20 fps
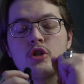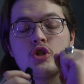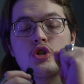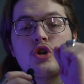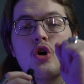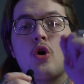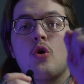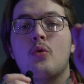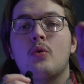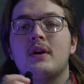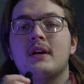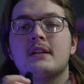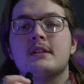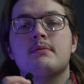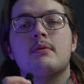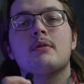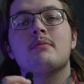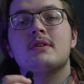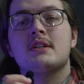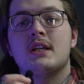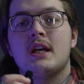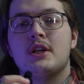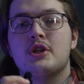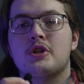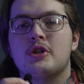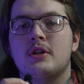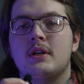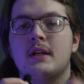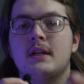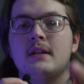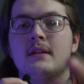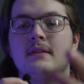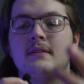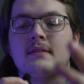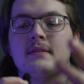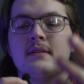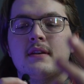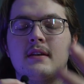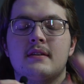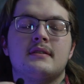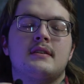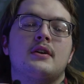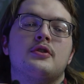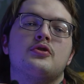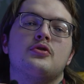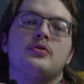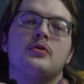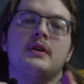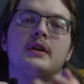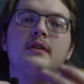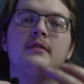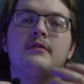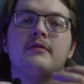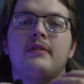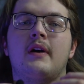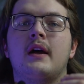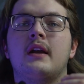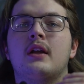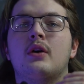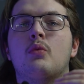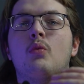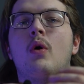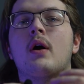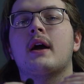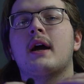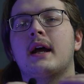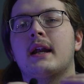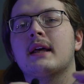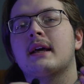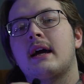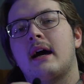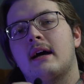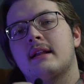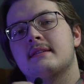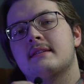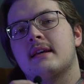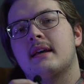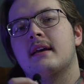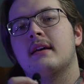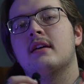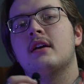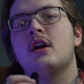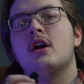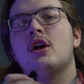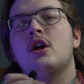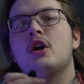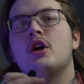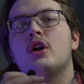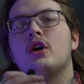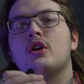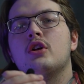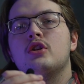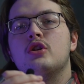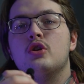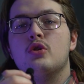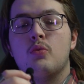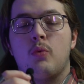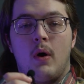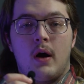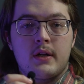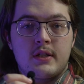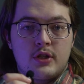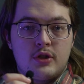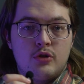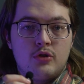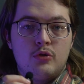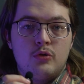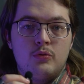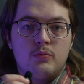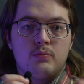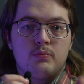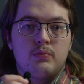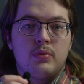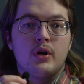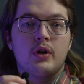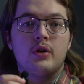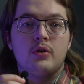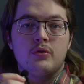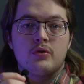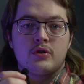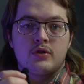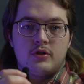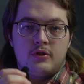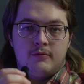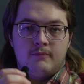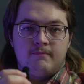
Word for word: So experimentation is essential in finding what kind of content you want to produce.